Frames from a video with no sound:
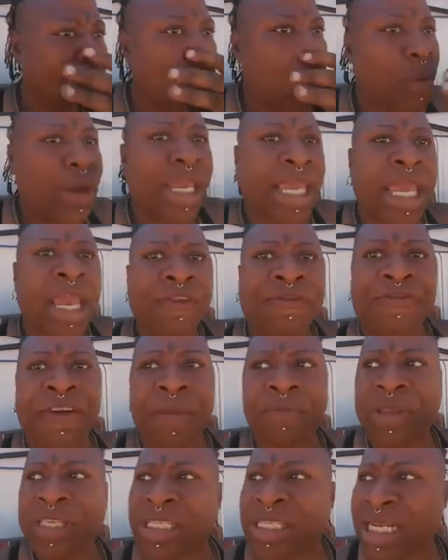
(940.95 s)
We eat
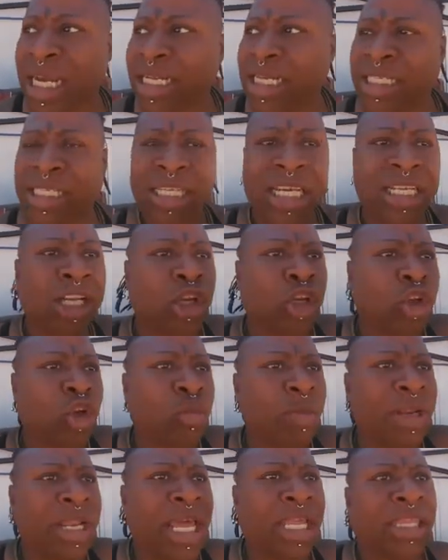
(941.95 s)
from the sun
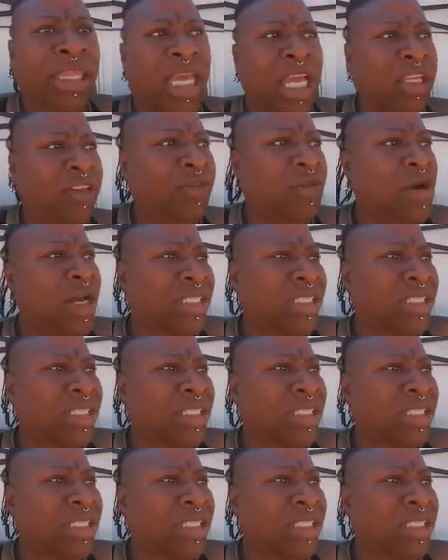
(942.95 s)
illuminates things for us,